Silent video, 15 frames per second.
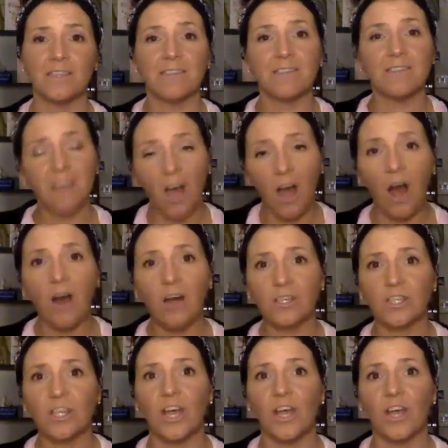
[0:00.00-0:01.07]
This is our
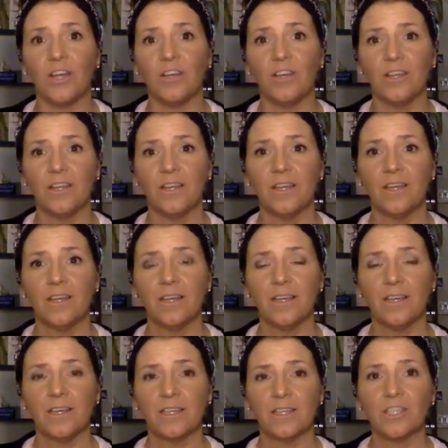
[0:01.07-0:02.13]
turn
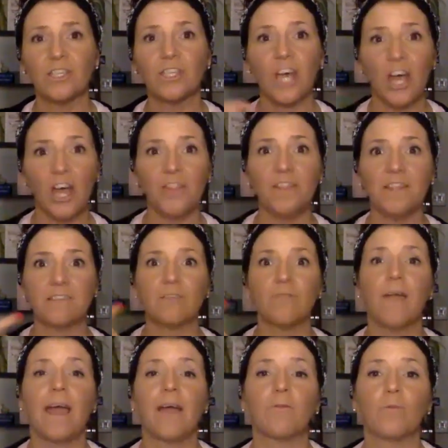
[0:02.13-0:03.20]
to turn this
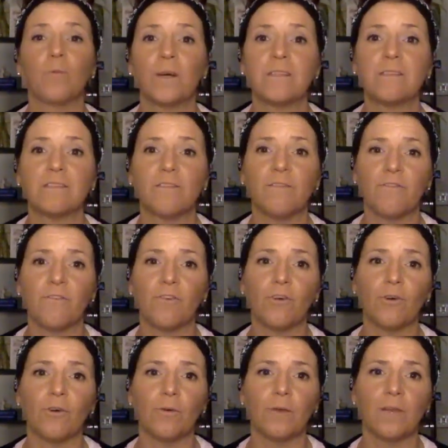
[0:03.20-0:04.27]
around once and for
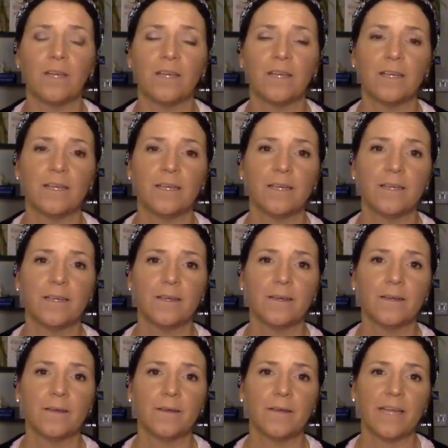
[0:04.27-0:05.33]
all.
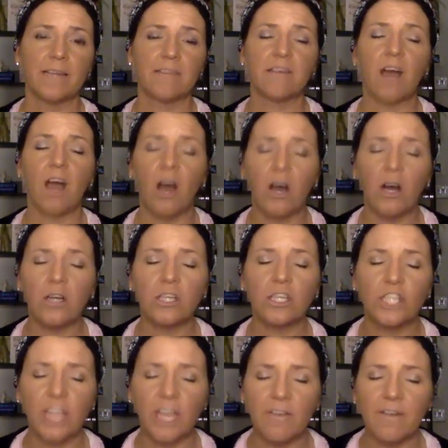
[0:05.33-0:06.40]
It's our
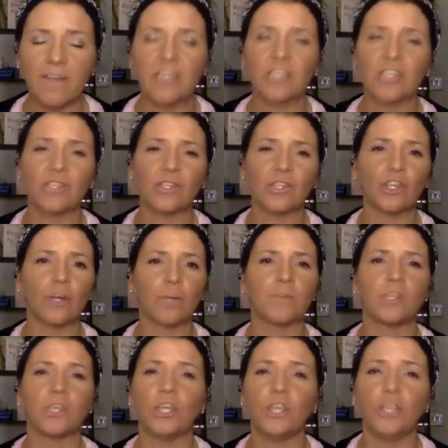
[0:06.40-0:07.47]
generation's job
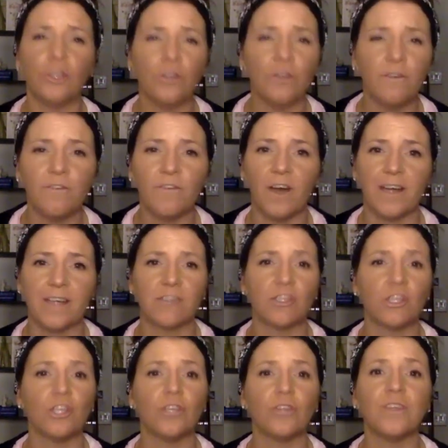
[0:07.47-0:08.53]
to unify,
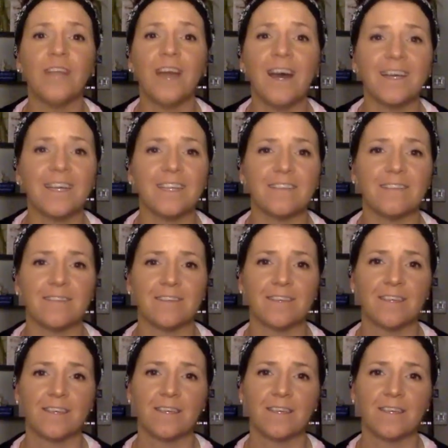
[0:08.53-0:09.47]
to unite.